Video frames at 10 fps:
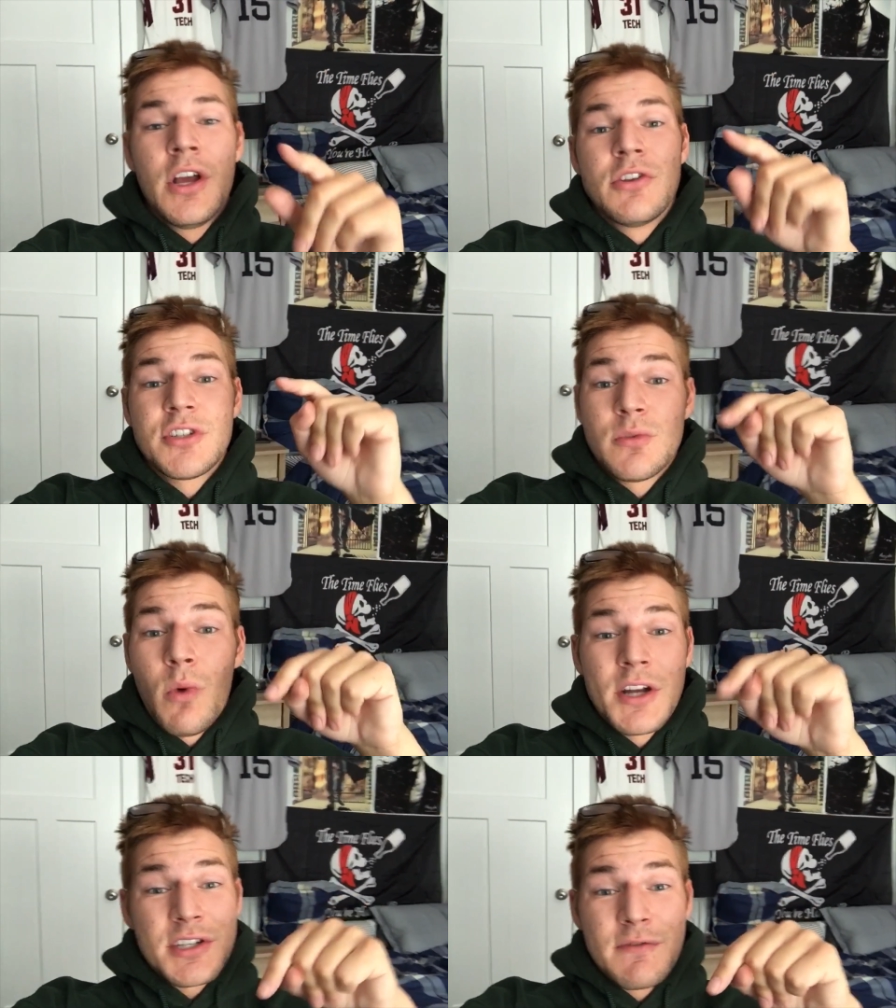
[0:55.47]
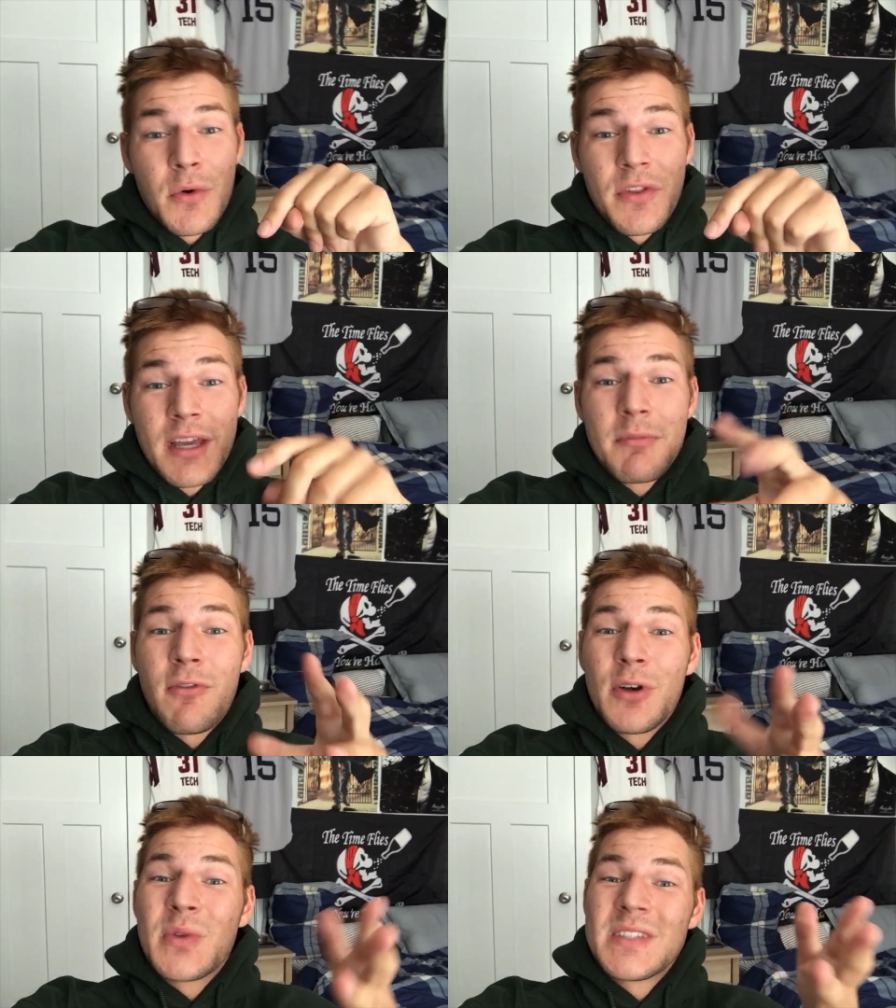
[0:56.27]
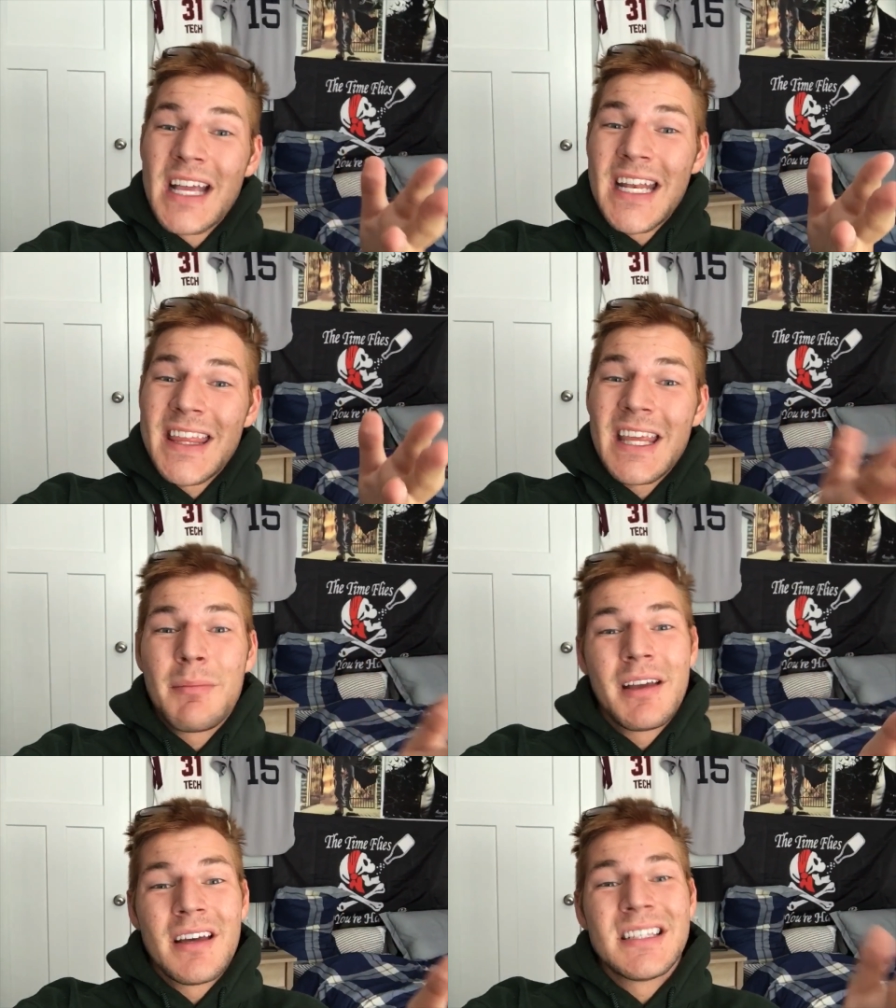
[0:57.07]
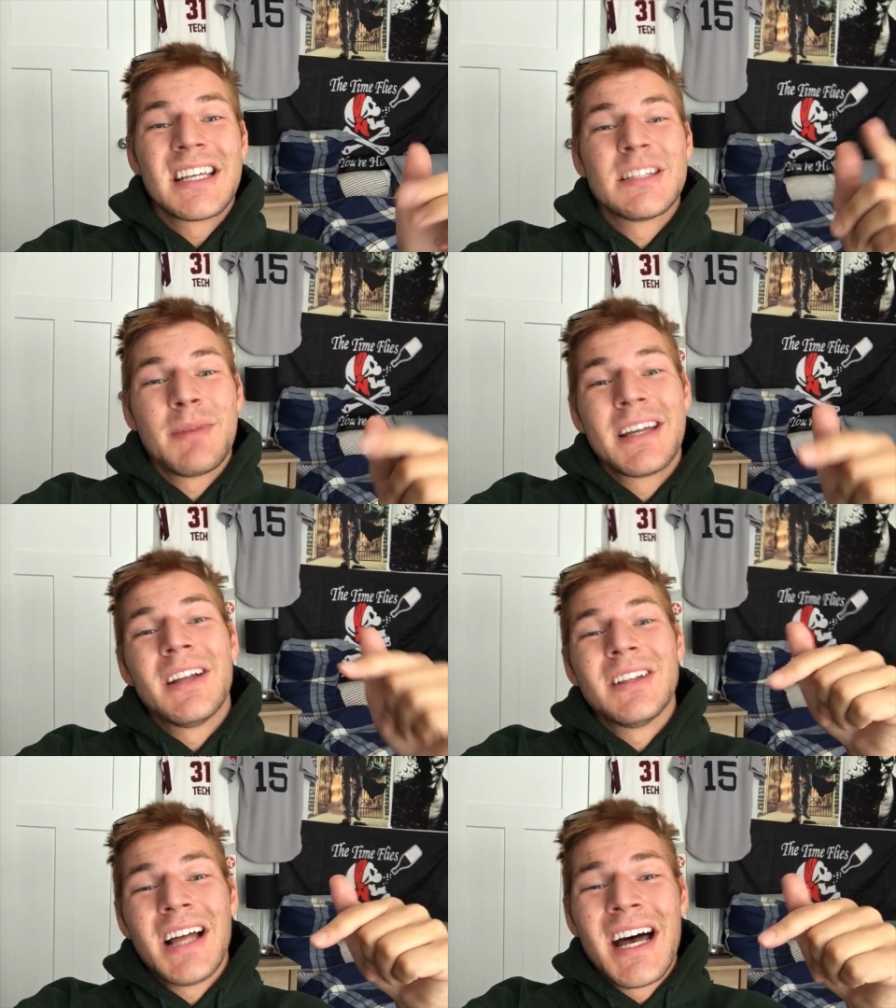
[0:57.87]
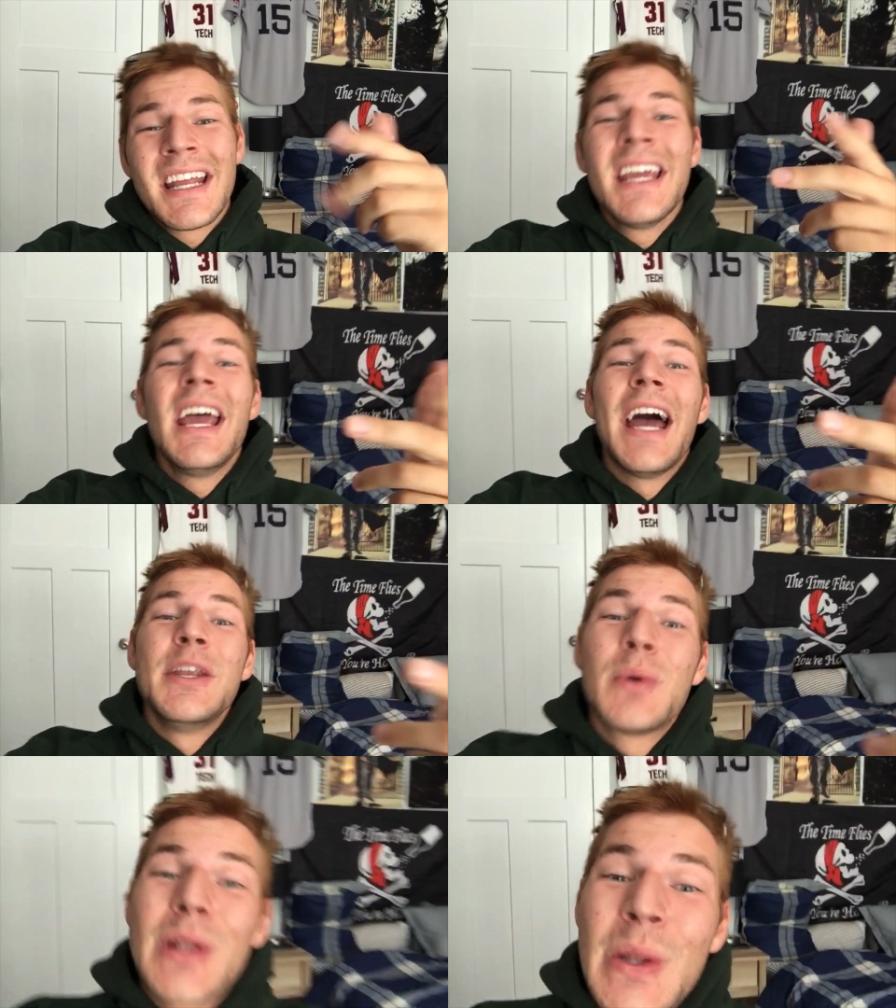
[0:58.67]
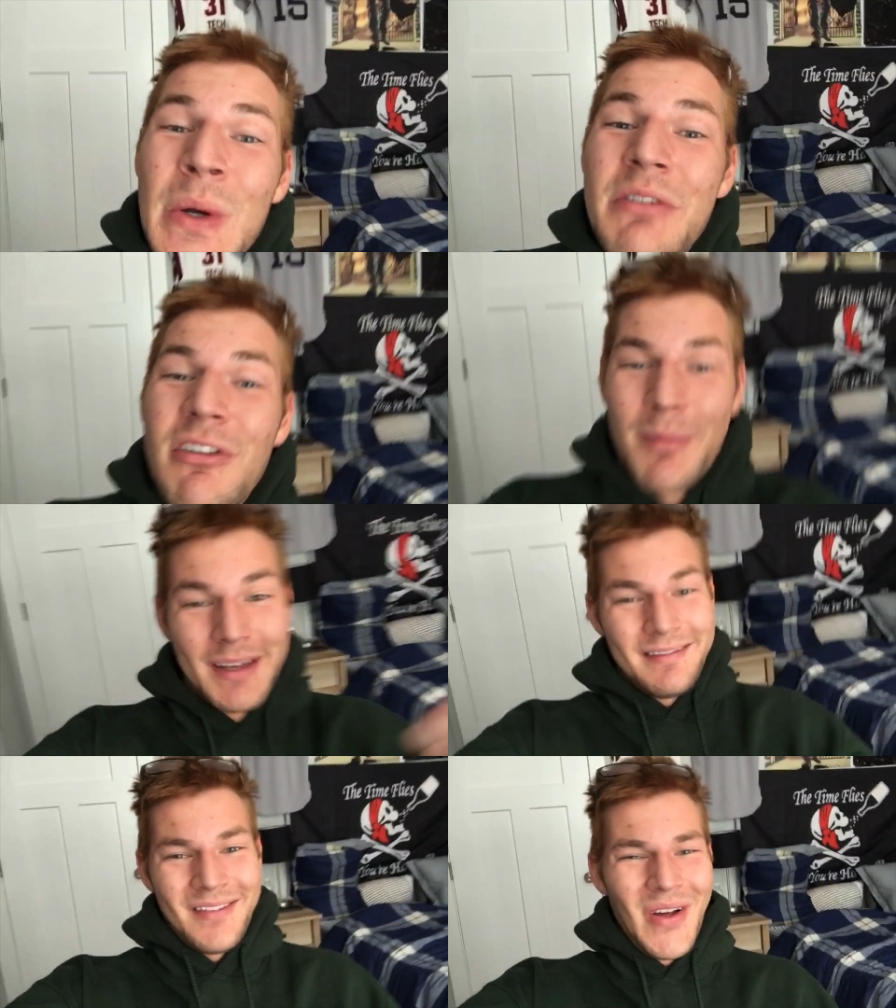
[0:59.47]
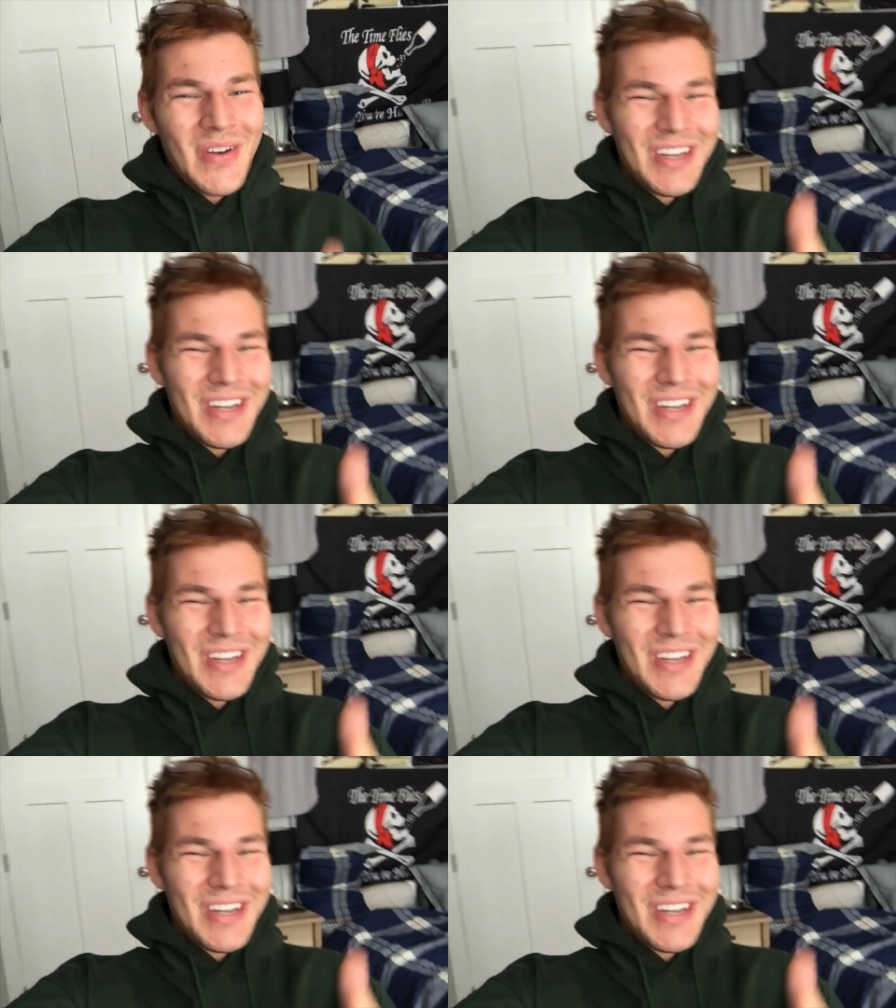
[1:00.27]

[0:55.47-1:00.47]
Just watch the full thing before you say anything because I explain a lot and you could learn from it. All